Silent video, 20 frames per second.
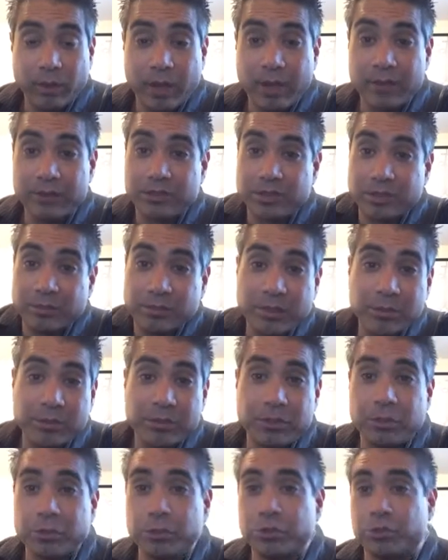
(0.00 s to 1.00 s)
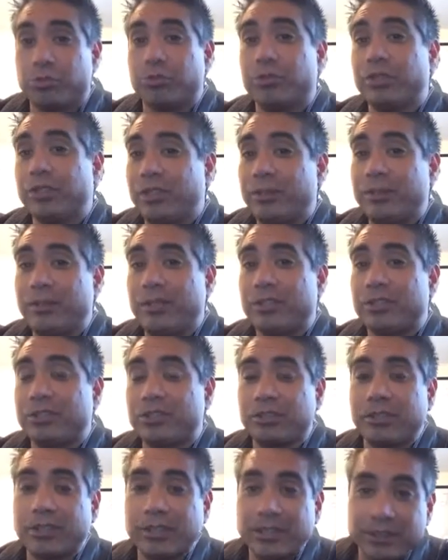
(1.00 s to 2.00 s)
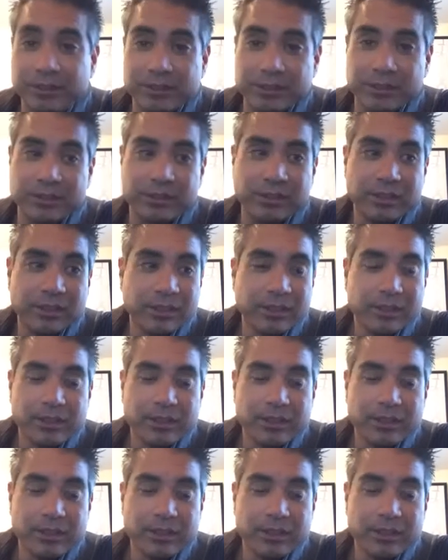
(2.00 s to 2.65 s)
Why do some people use really big strings and